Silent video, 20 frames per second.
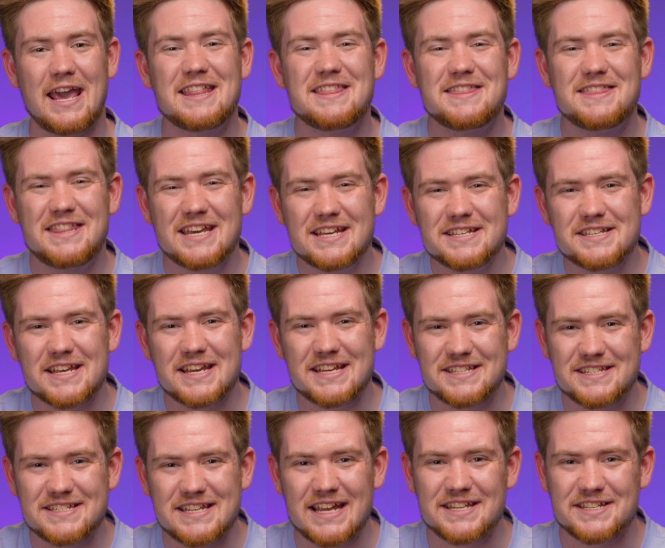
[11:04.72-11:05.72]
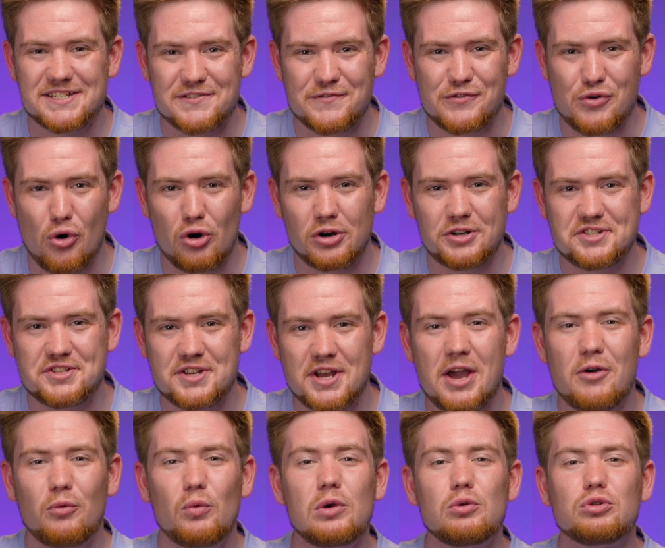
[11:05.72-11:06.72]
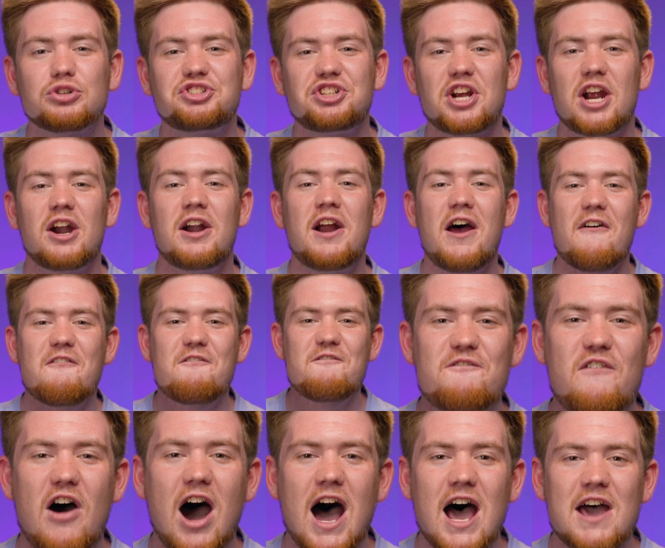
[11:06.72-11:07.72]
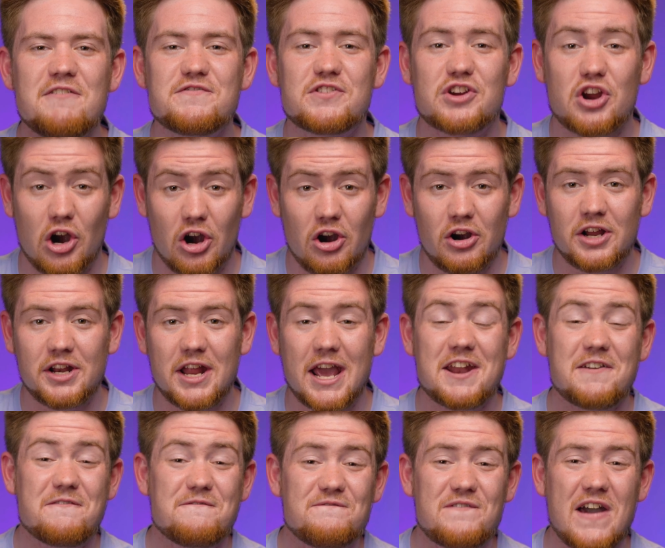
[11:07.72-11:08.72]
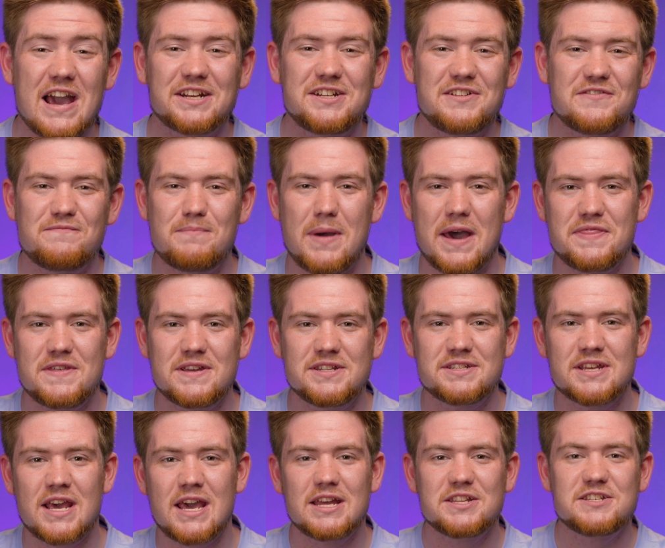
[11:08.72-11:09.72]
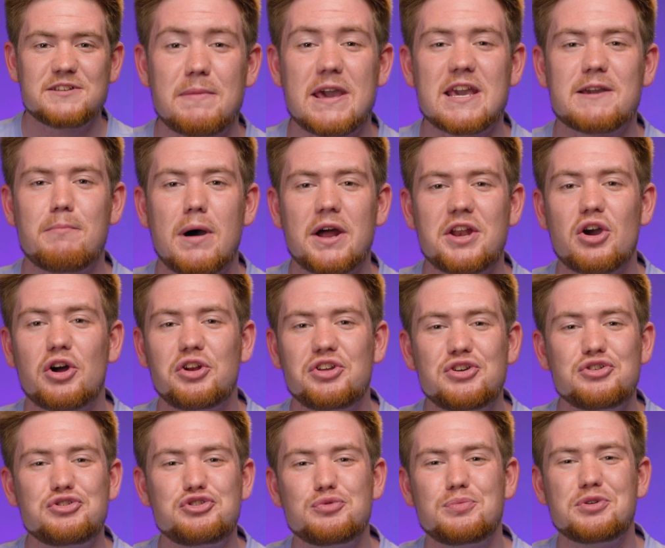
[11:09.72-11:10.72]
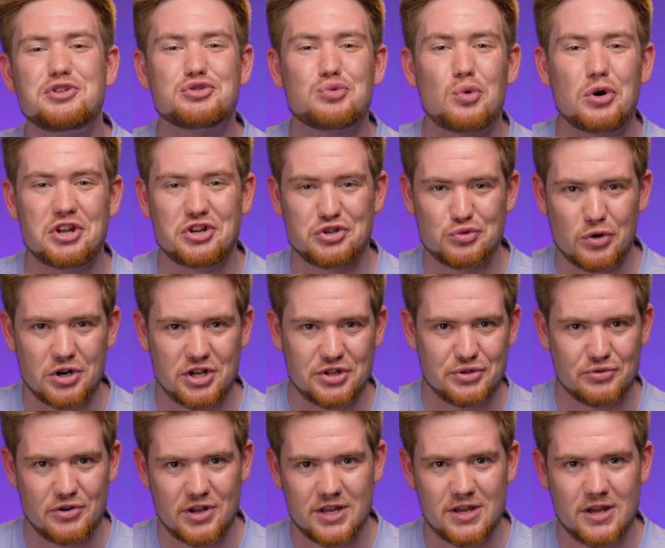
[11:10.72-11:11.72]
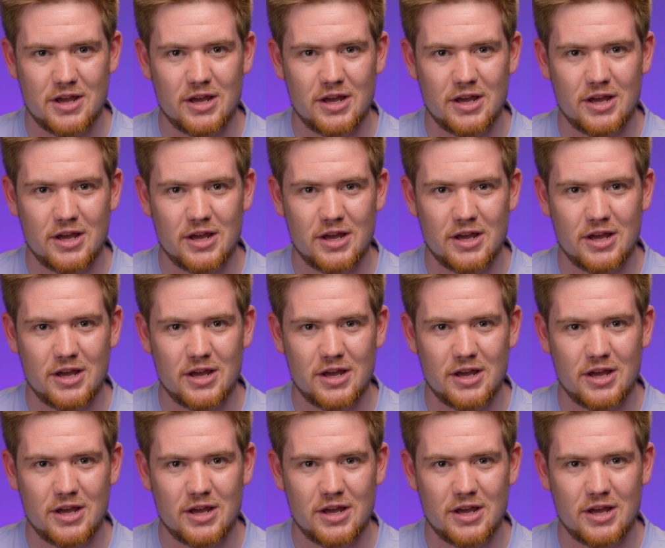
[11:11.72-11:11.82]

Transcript: In this intensive course, we will share 5 current and effective methods to make money on YouTube in 2023.